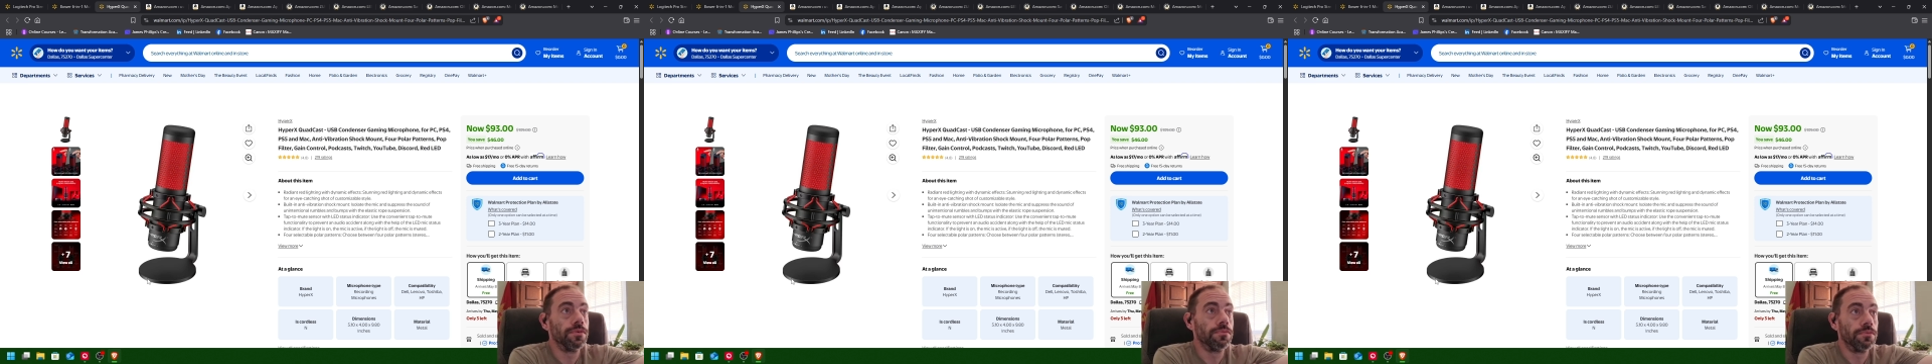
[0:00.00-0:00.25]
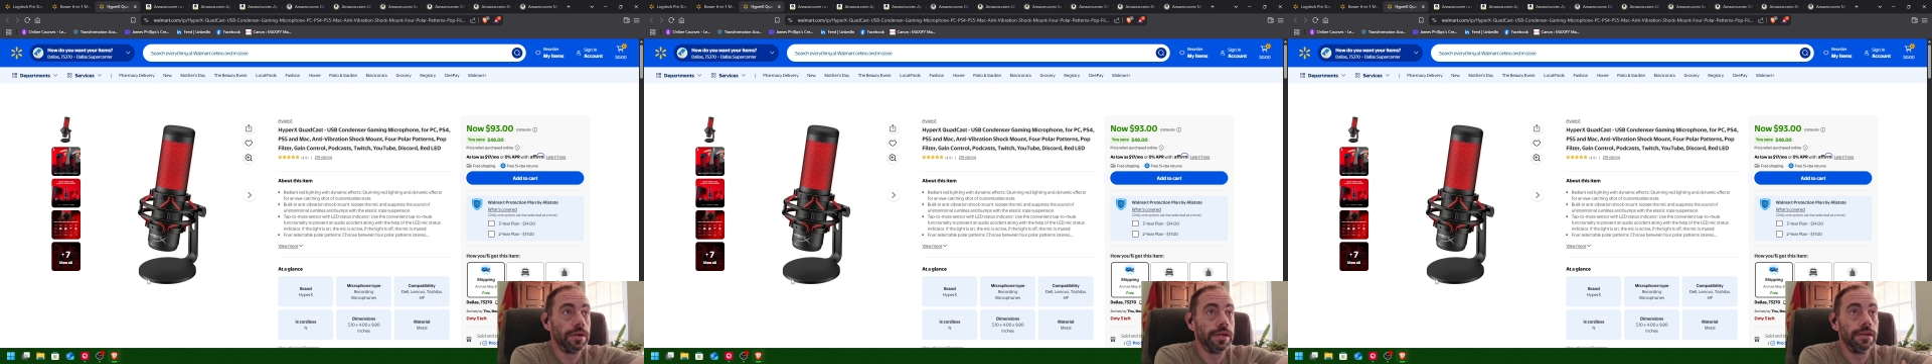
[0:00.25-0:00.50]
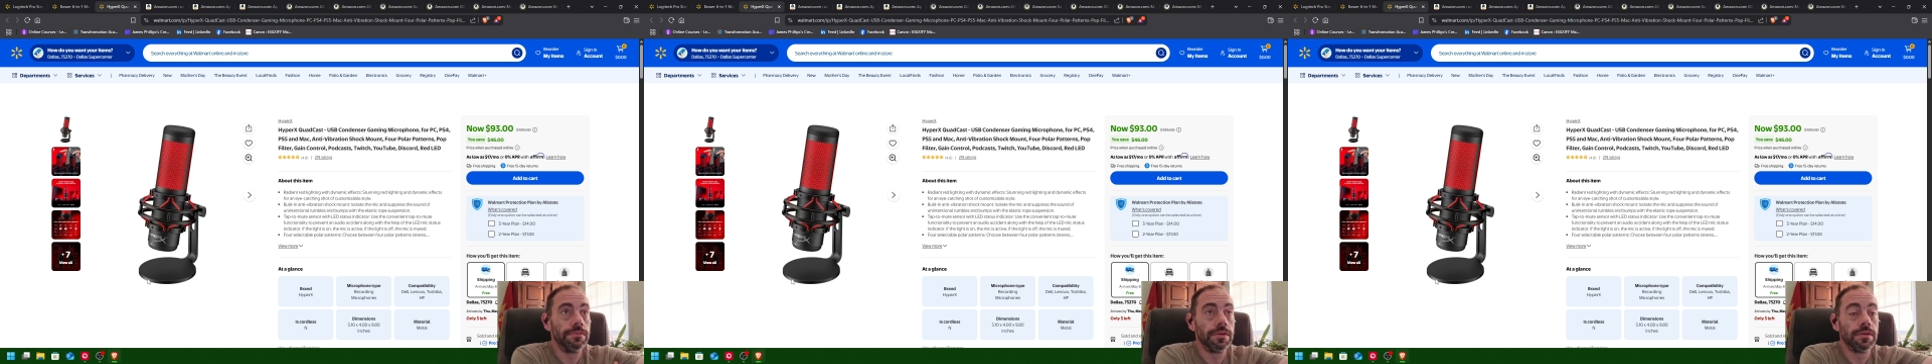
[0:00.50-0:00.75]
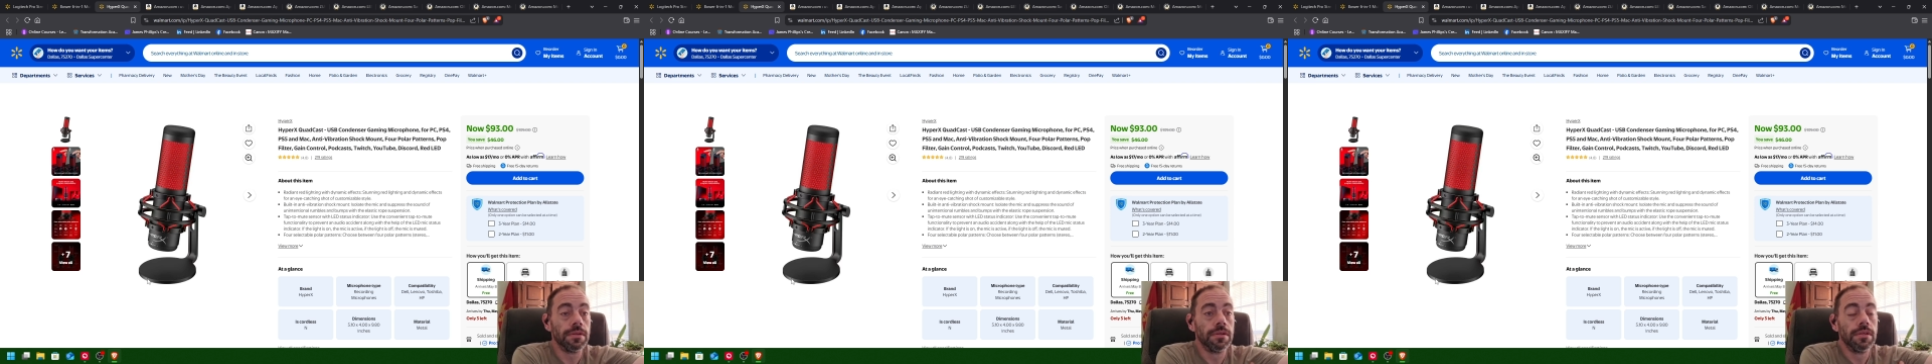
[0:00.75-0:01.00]
wherever.
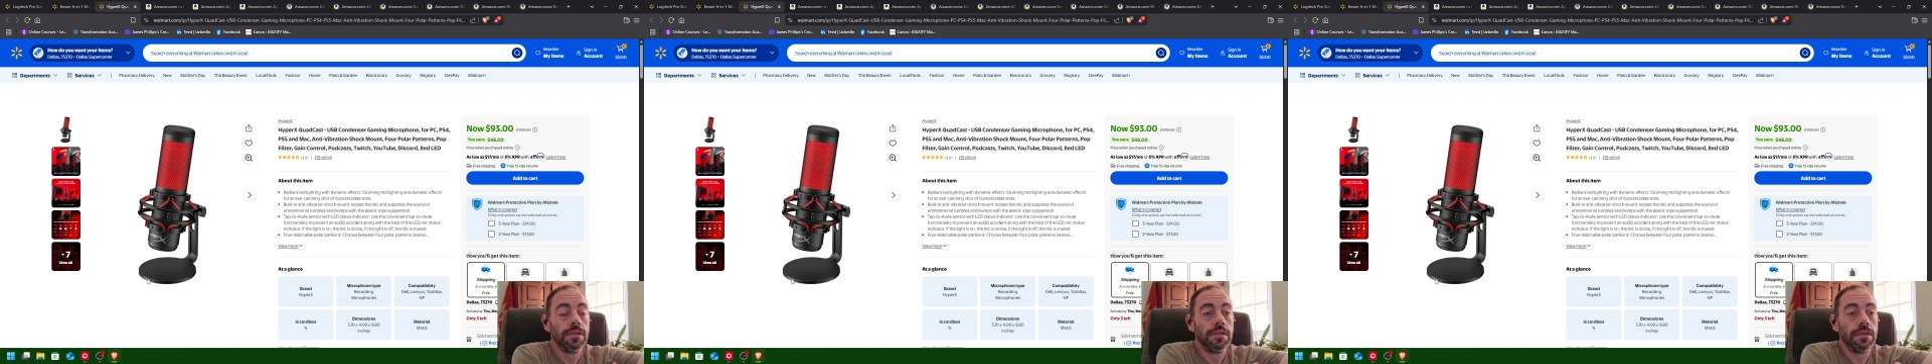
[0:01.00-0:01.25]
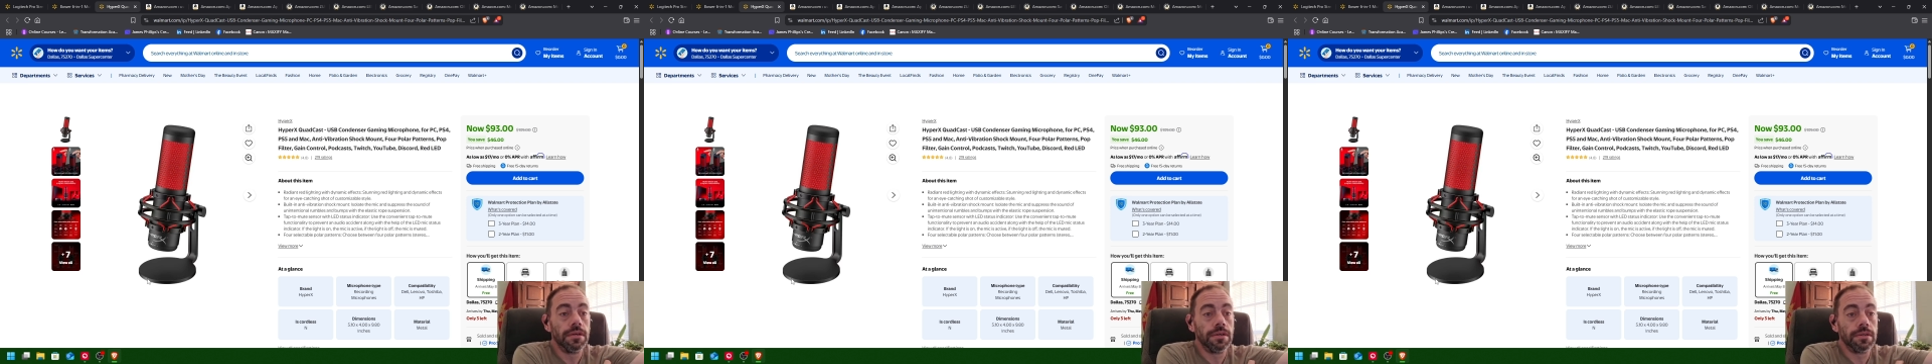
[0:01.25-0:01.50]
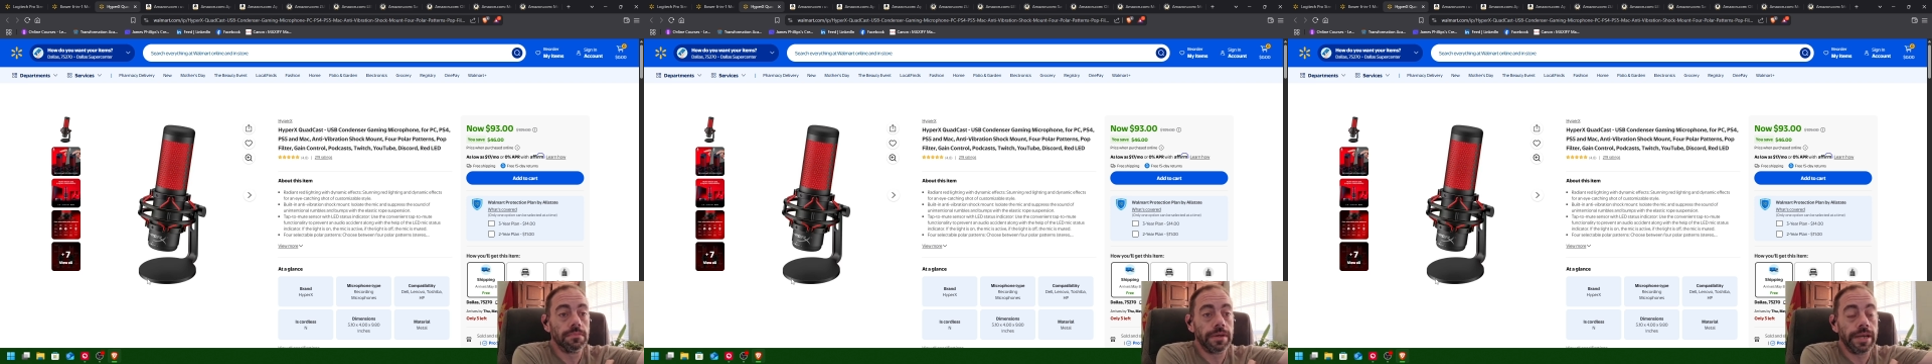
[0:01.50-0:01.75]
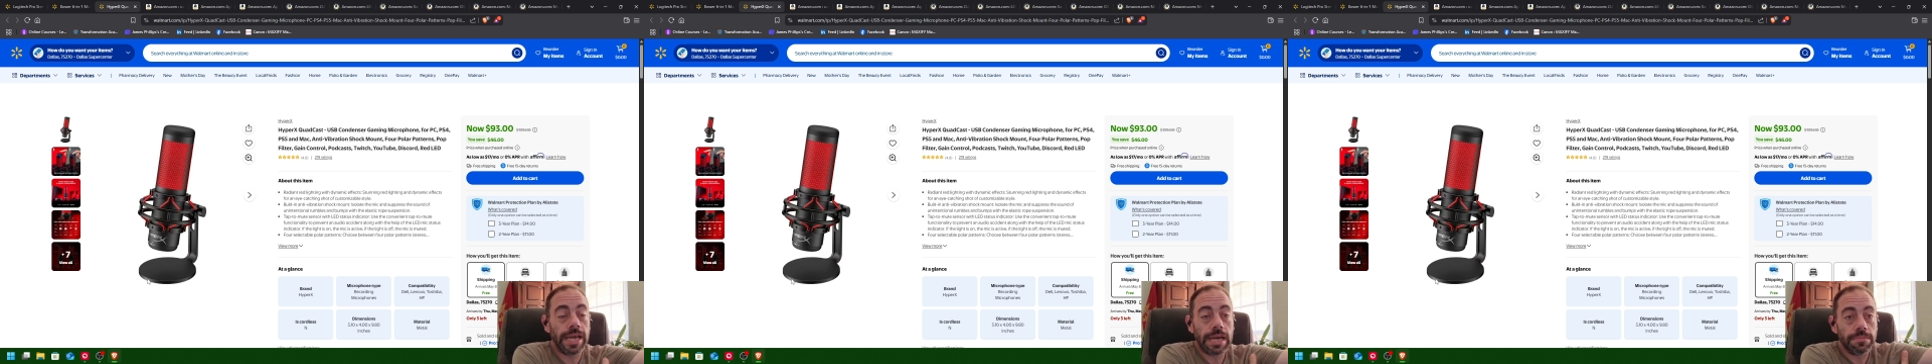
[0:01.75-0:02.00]
I
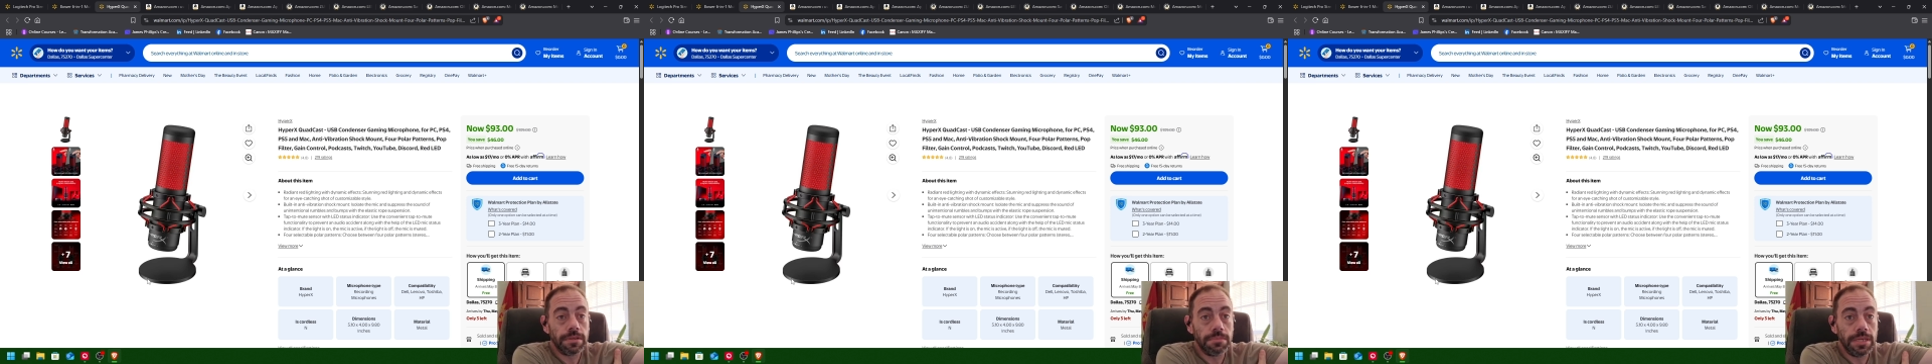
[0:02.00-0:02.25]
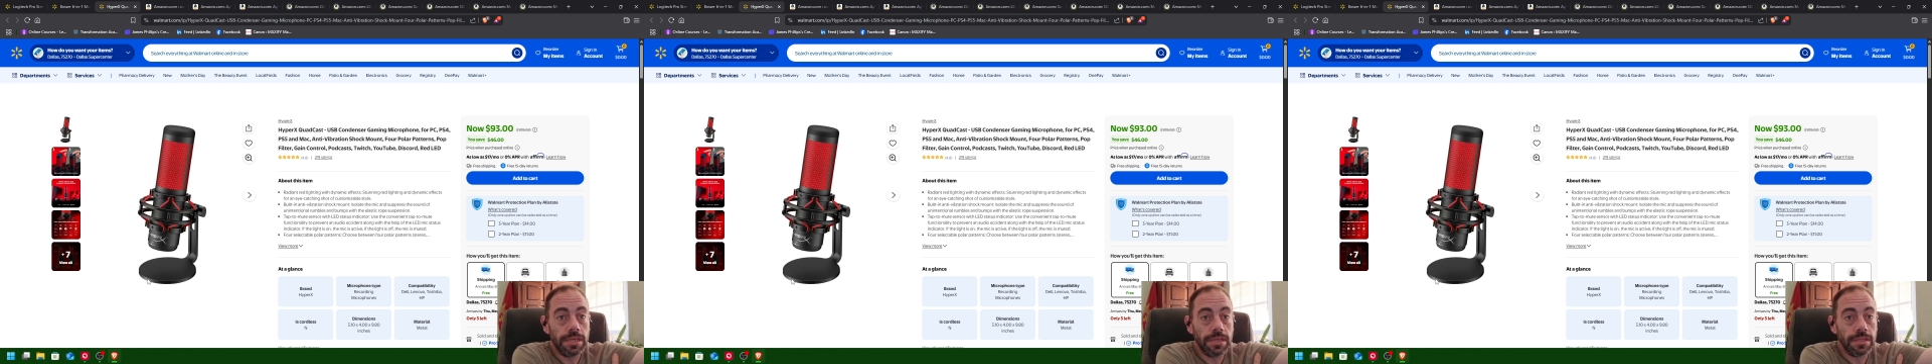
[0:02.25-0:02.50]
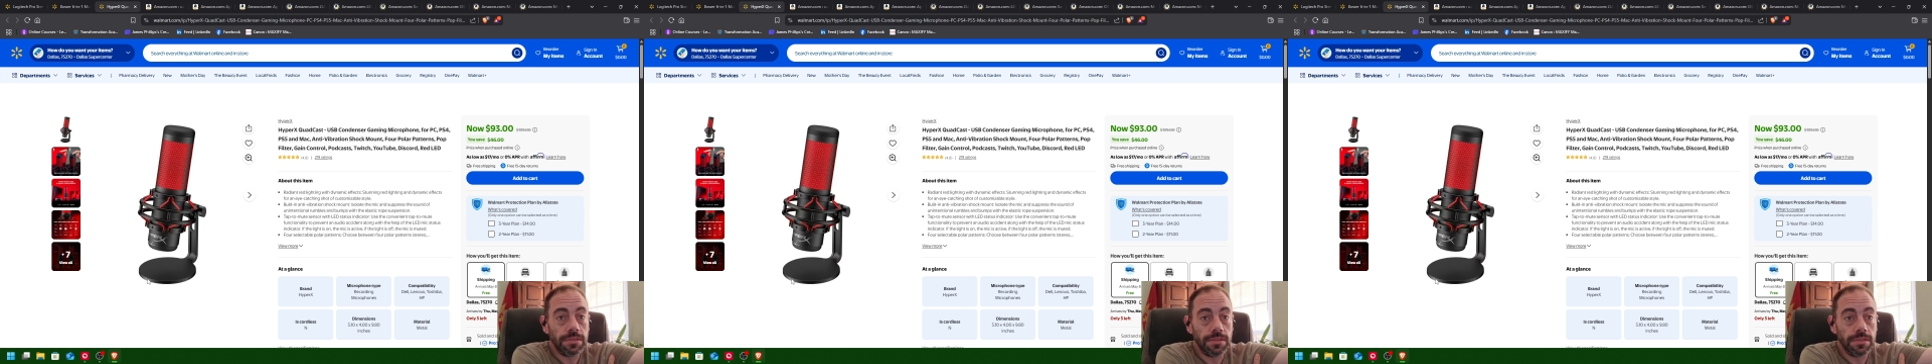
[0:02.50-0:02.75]
happen to be in